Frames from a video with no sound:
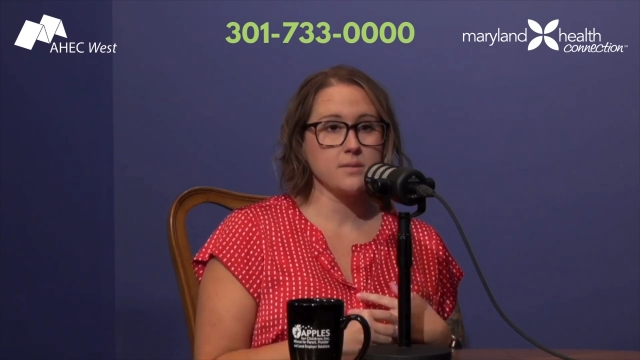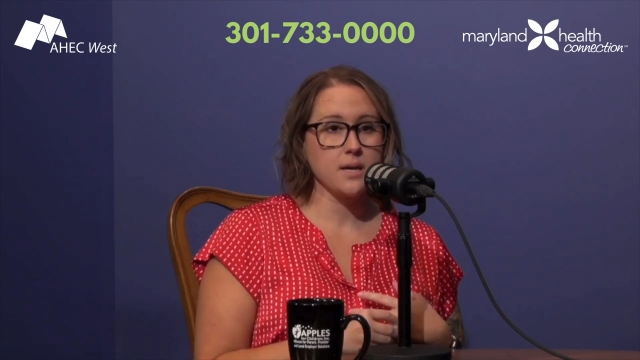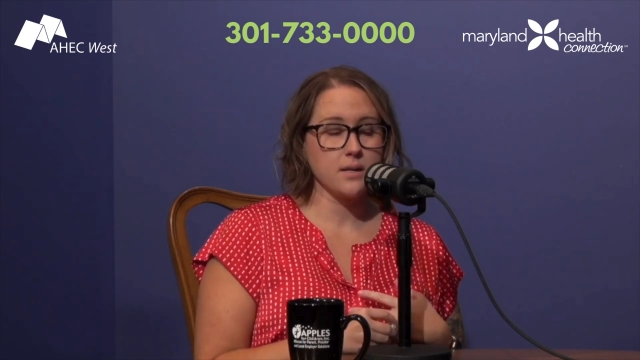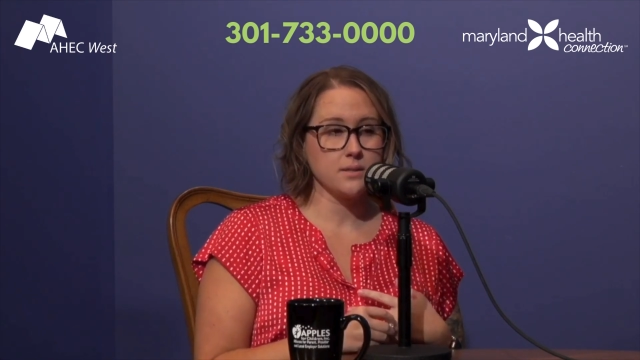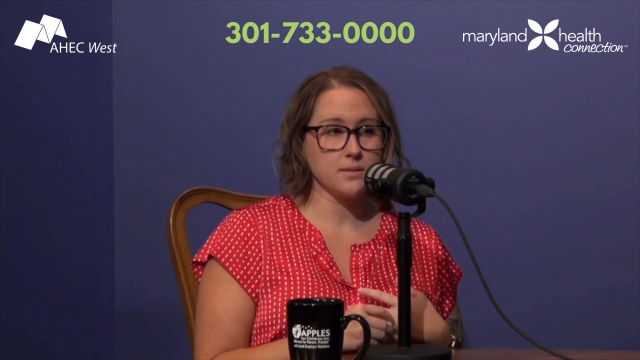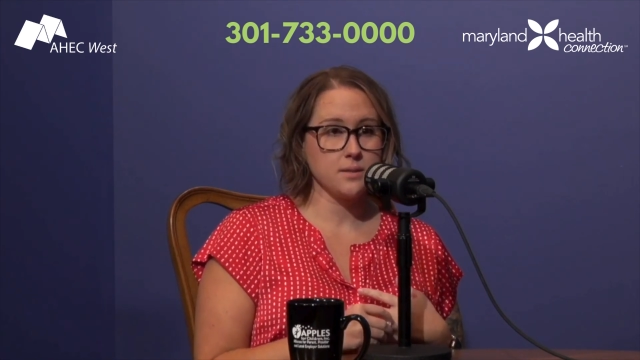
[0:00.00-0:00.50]

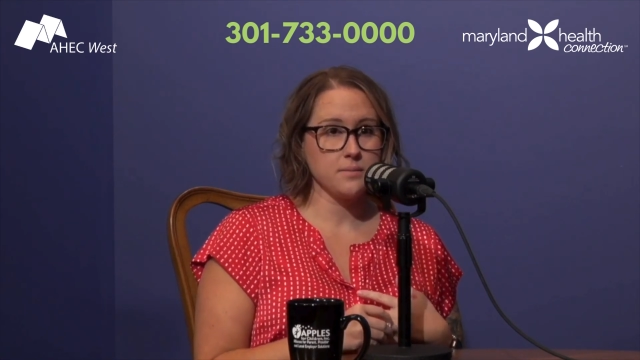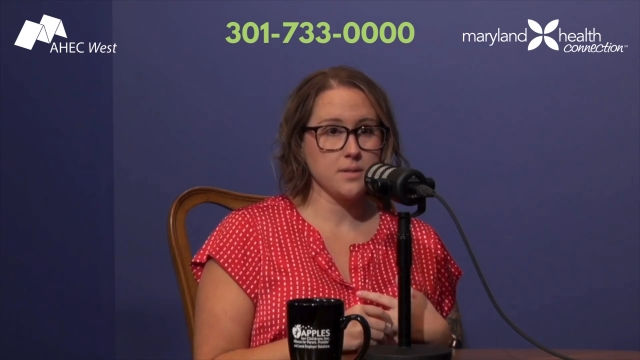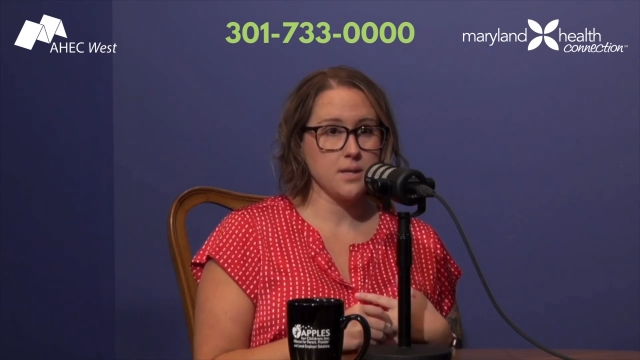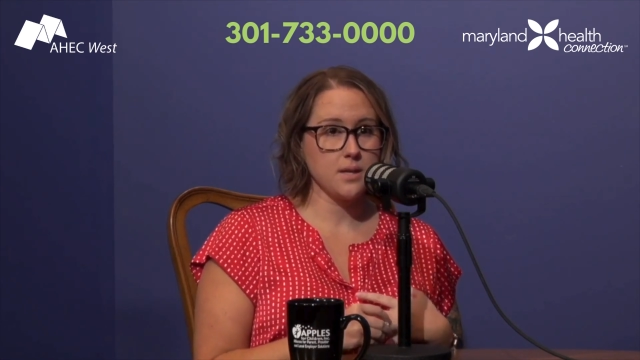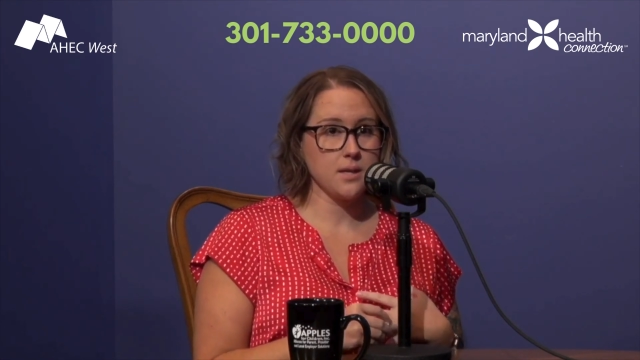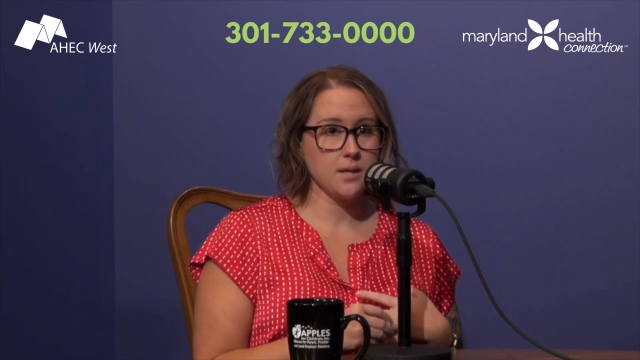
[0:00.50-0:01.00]
that is
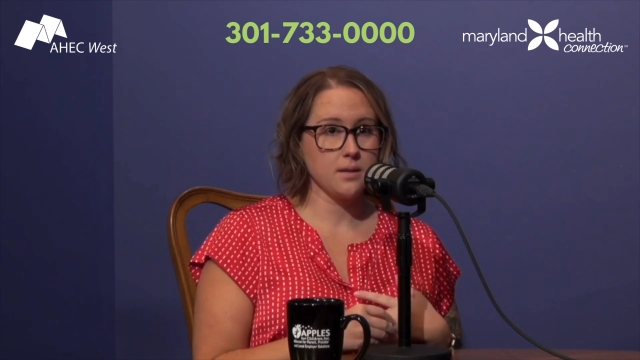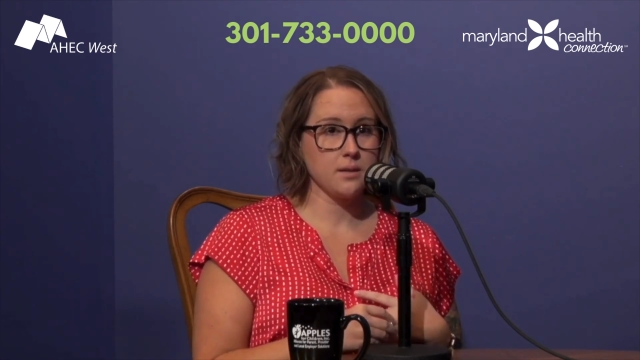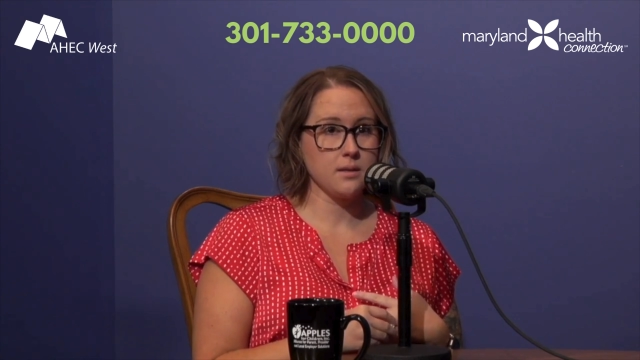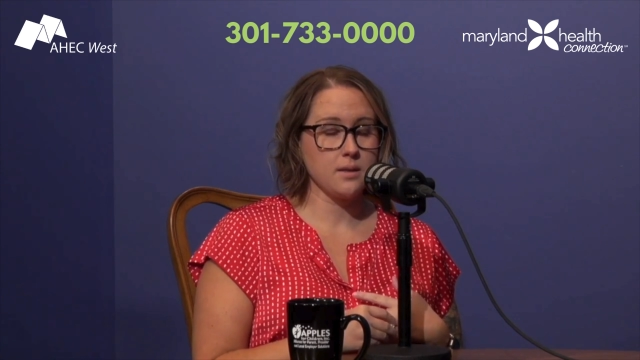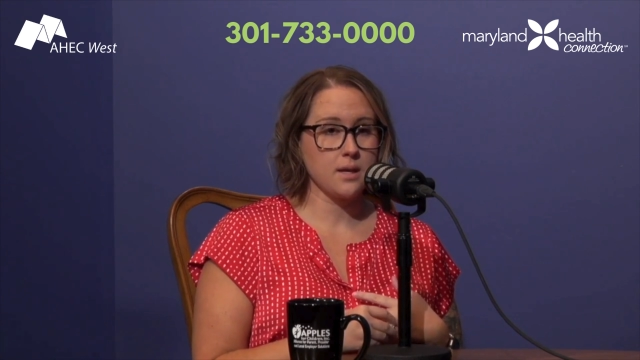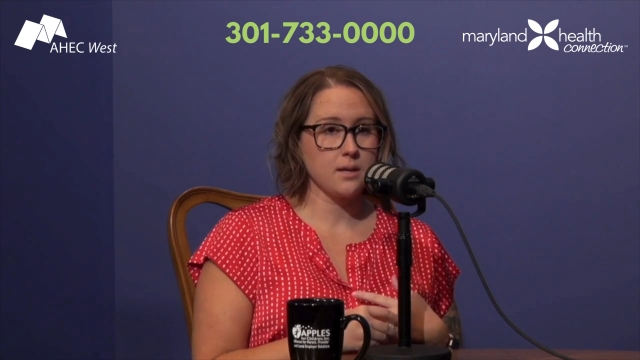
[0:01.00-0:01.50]

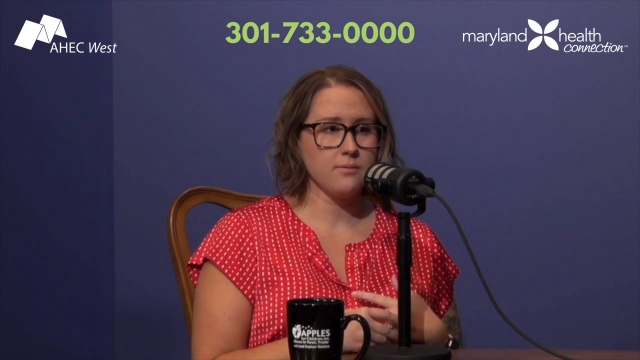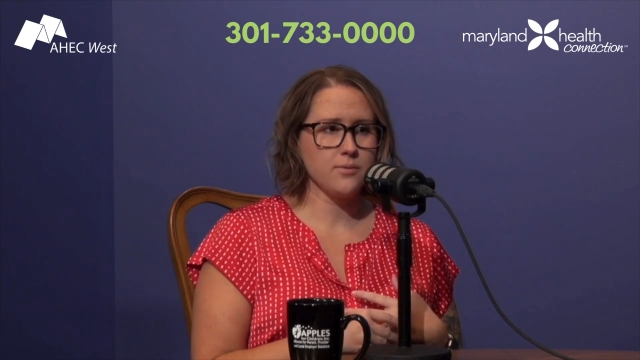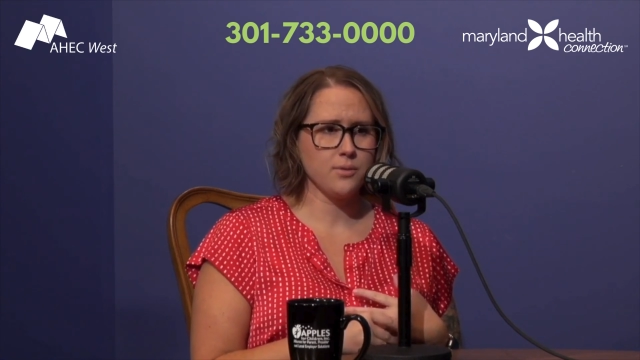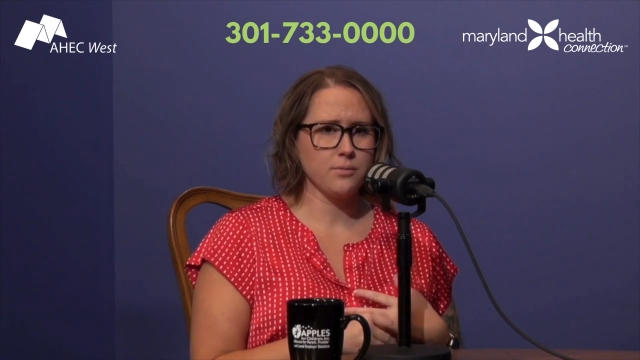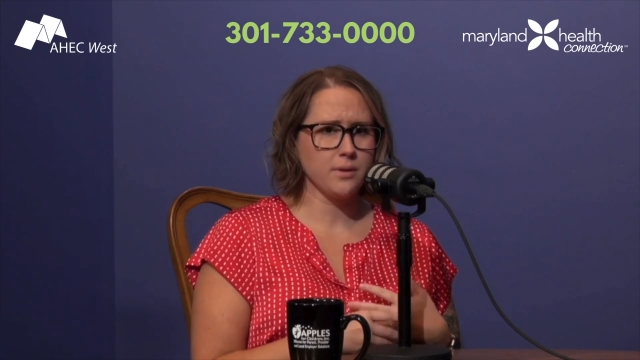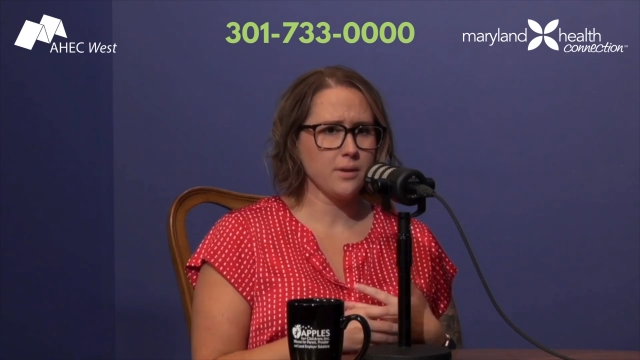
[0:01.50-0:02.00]
something that can
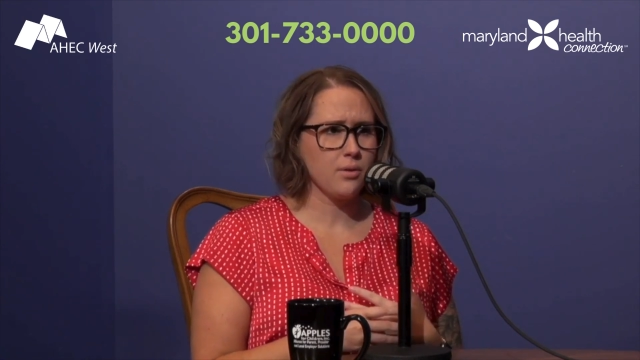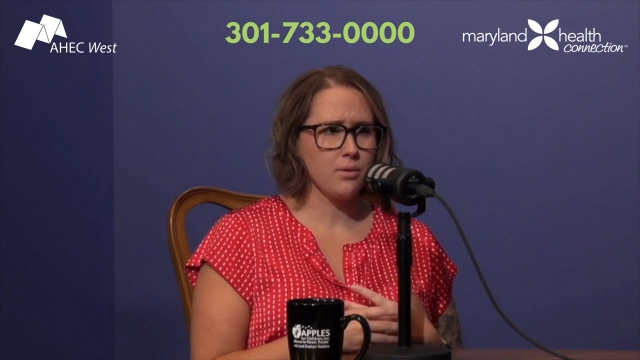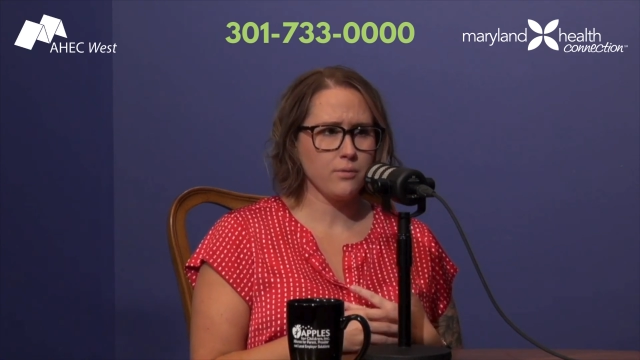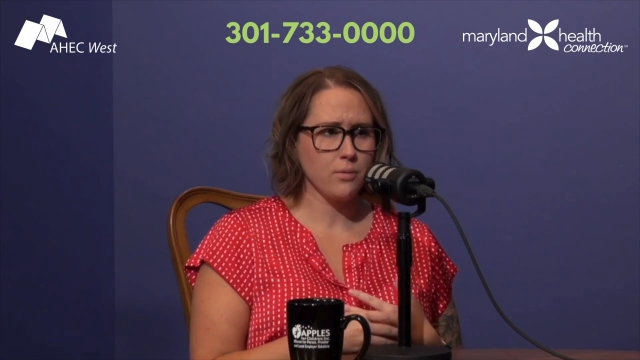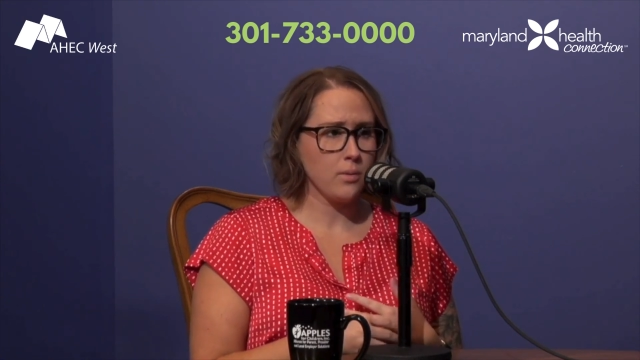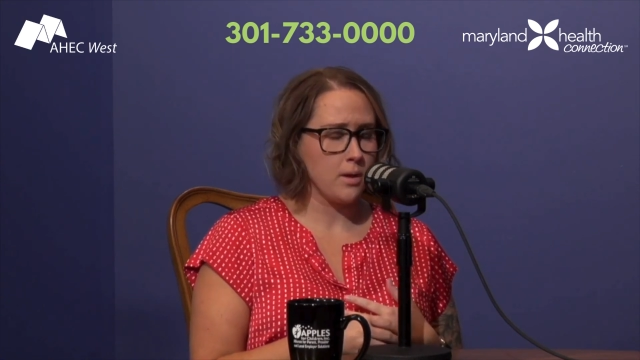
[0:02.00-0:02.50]
feel really
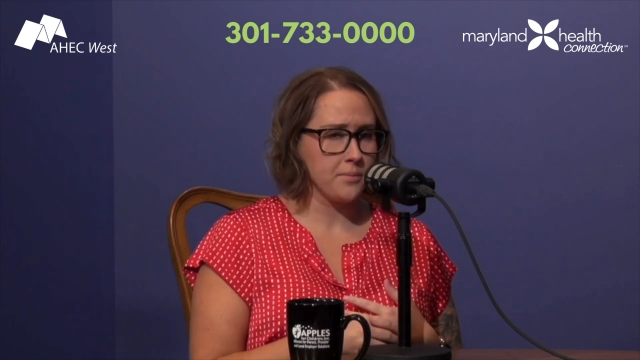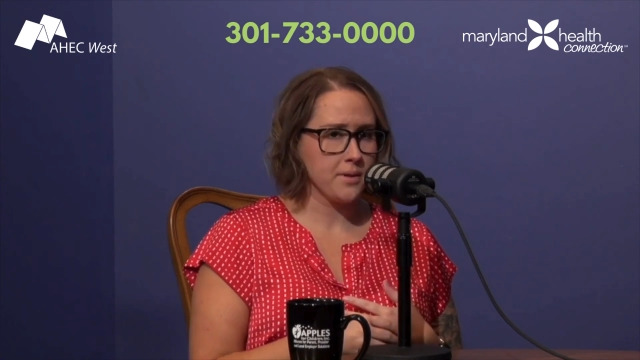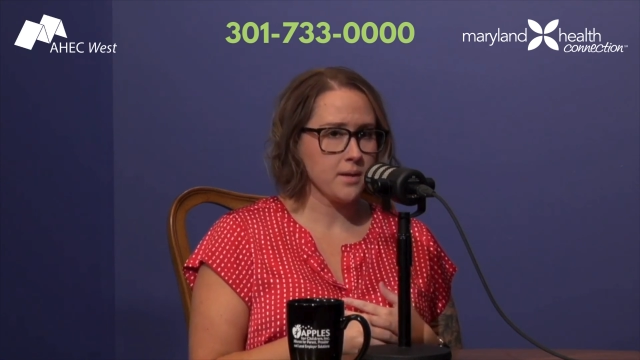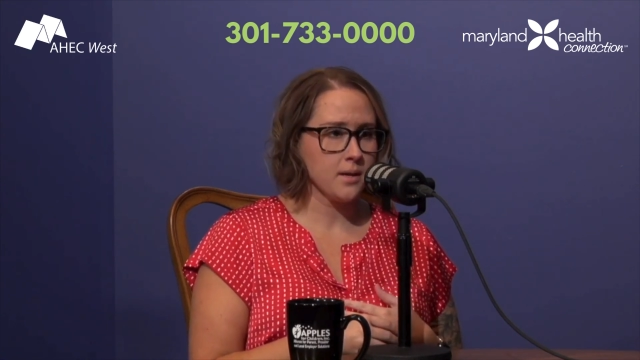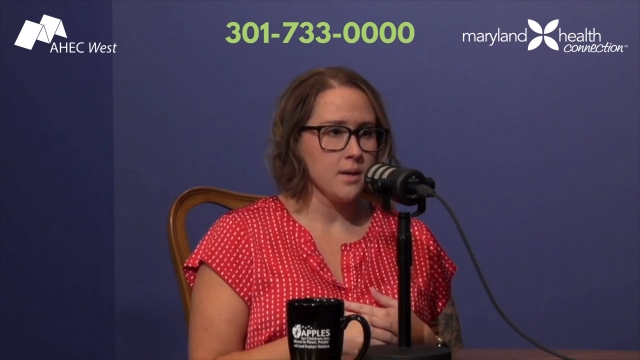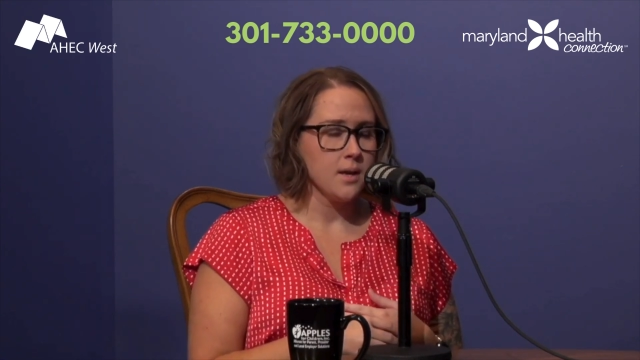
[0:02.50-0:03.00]

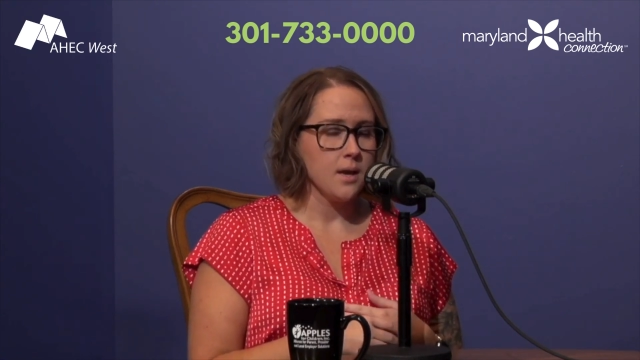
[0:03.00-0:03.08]
overwhelming